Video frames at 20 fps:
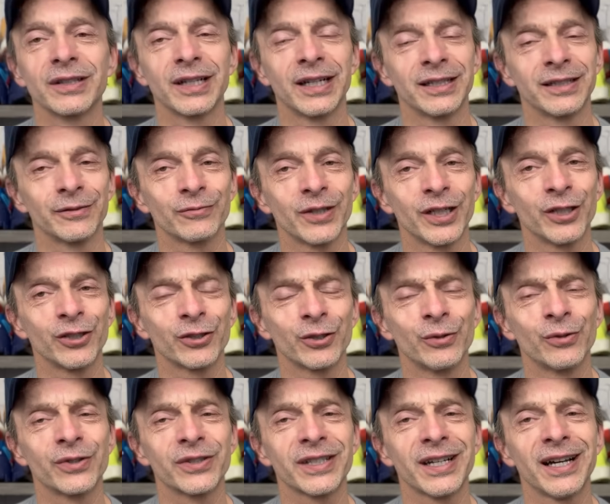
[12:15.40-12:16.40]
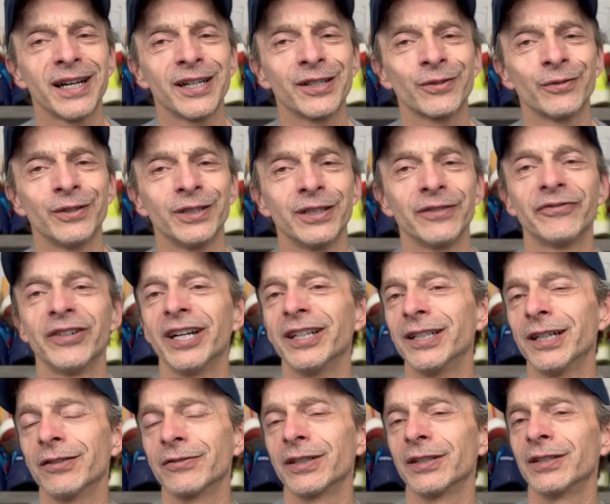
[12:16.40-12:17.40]
running shoe size, only to
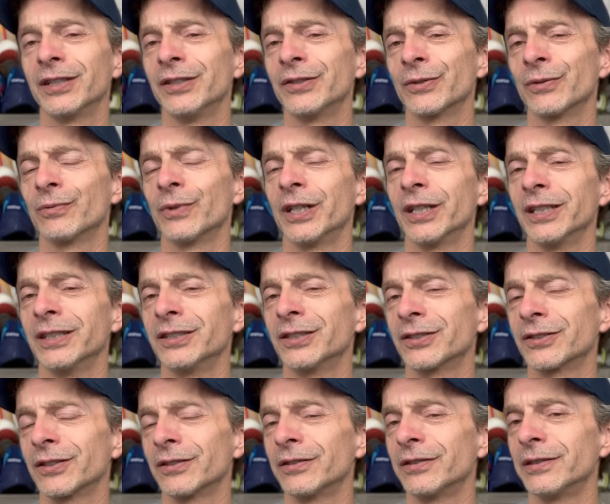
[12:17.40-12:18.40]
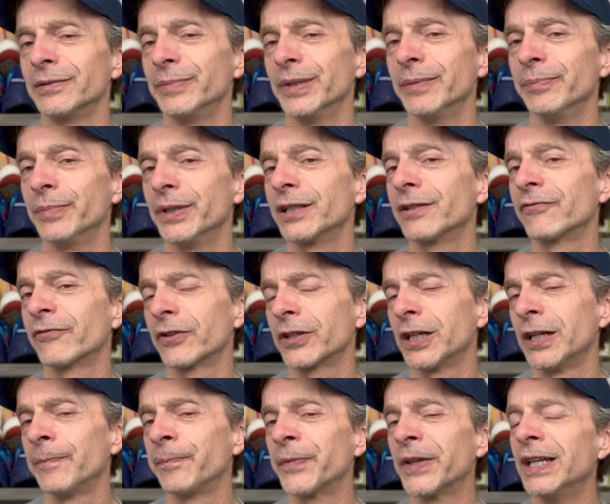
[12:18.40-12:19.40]
find out that these are running just a little bit big for
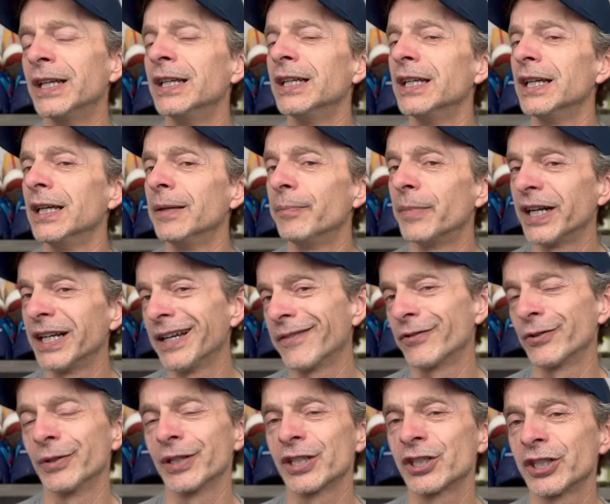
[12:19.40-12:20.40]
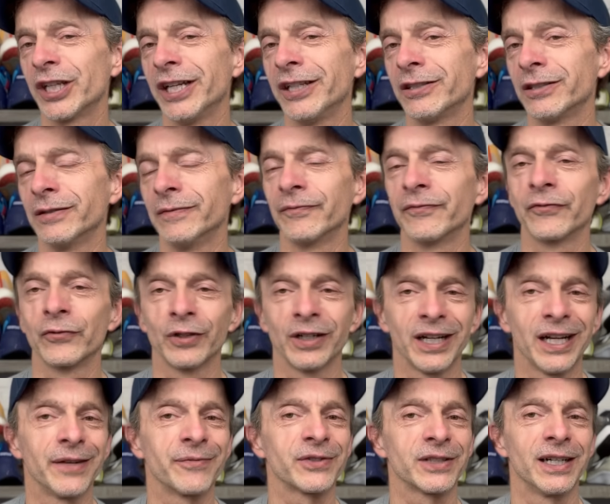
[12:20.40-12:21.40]
them and might have to exchange them for a
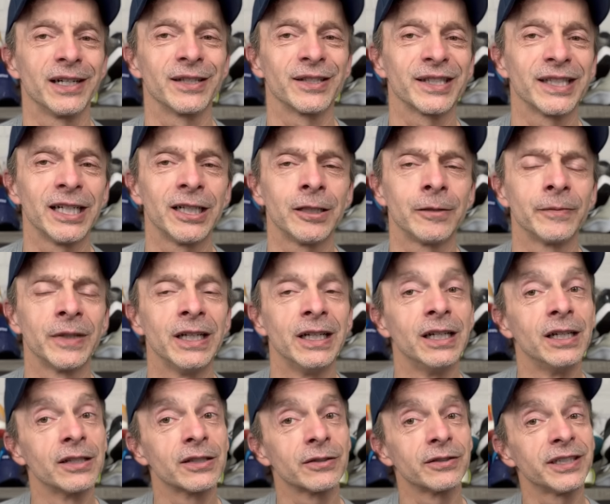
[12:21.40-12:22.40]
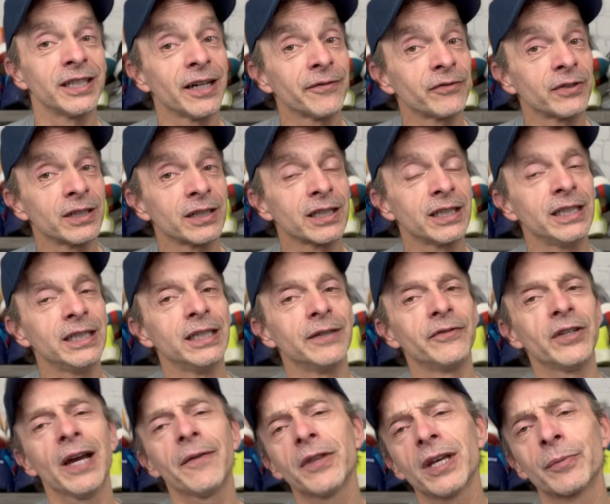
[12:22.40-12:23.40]
half size down. So definitely,
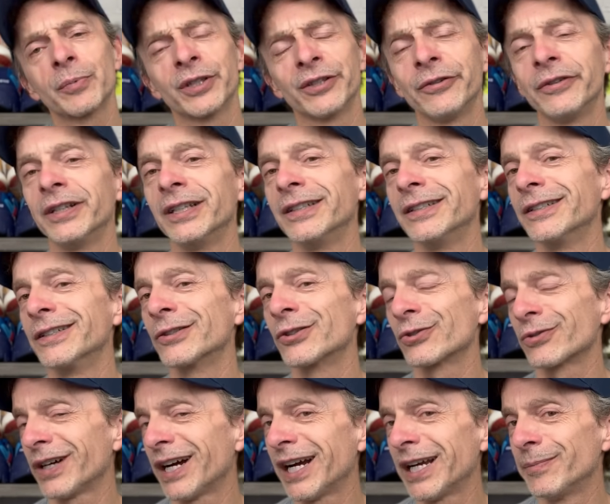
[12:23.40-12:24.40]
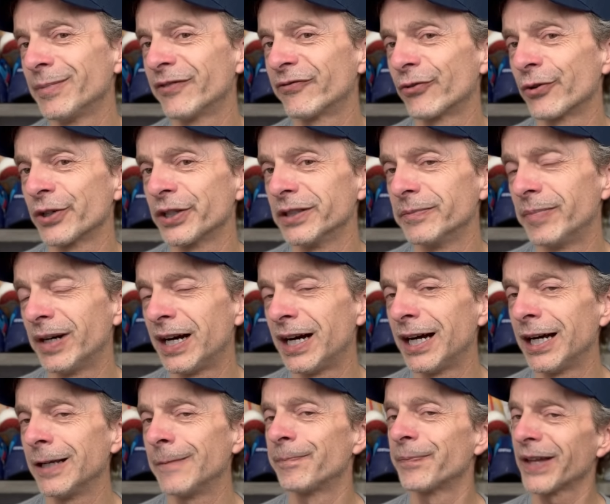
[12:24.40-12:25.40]
if you have the opportunity to try before you
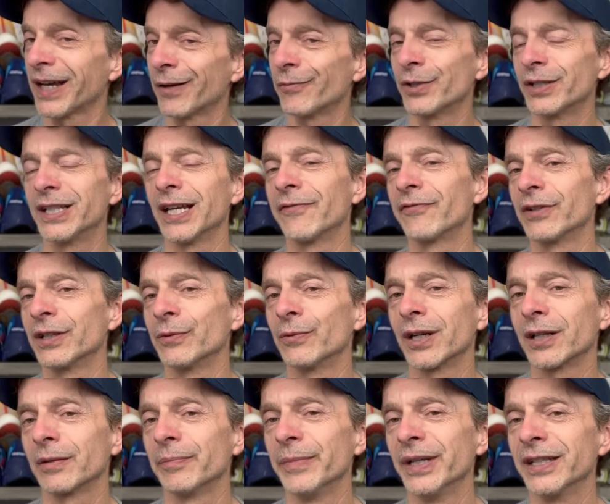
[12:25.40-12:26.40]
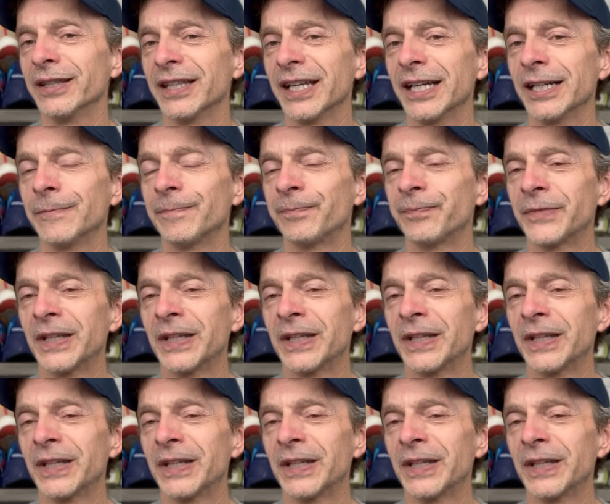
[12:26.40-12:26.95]
buy, I would definitely recommend that.